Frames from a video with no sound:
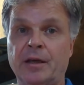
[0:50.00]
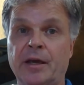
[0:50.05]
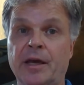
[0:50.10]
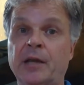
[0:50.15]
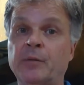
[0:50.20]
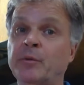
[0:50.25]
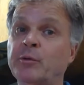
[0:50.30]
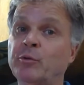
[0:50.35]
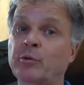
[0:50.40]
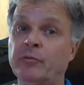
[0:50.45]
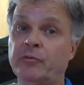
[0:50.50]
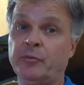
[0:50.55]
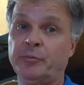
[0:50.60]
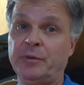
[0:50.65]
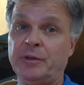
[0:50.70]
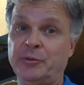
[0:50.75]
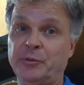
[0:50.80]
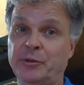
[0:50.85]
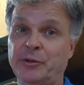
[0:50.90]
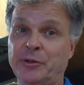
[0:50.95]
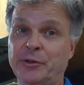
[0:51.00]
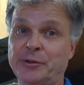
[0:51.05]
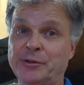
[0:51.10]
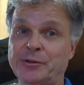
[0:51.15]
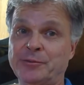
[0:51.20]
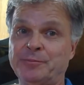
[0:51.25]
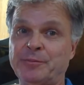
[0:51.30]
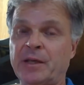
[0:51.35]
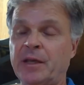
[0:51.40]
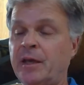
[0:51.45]
And we're all familiar with
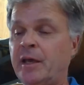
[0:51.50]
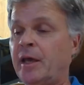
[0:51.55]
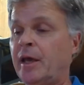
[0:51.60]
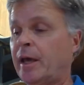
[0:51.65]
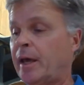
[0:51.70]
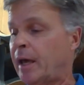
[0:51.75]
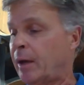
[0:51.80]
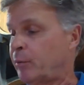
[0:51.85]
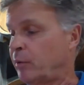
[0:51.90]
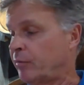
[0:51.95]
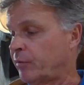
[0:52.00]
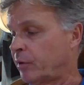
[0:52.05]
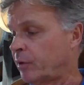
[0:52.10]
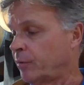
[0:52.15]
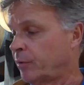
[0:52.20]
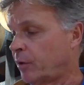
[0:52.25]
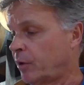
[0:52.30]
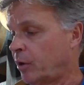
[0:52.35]
those. However,